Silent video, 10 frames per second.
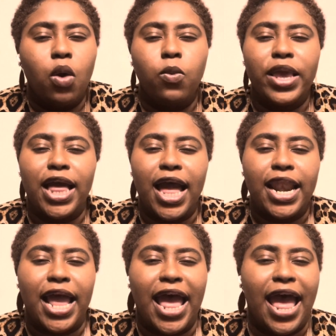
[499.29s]
We kind
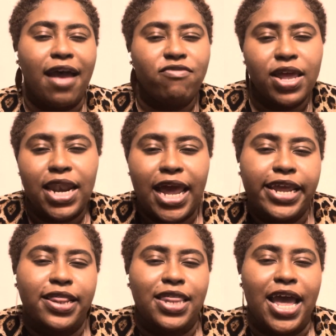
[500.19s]
of have it
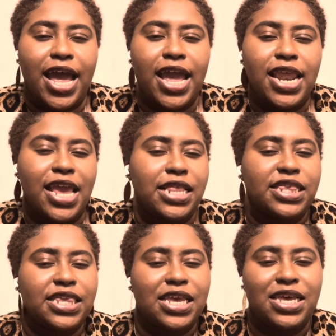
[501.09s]
like that.
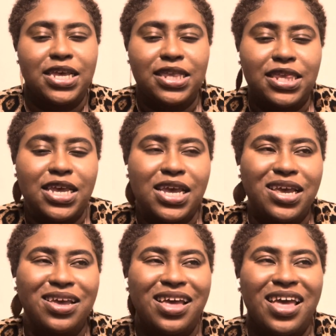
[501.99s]
It's
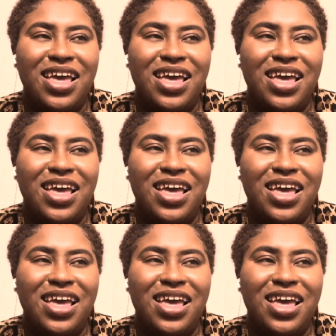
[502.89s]
easy.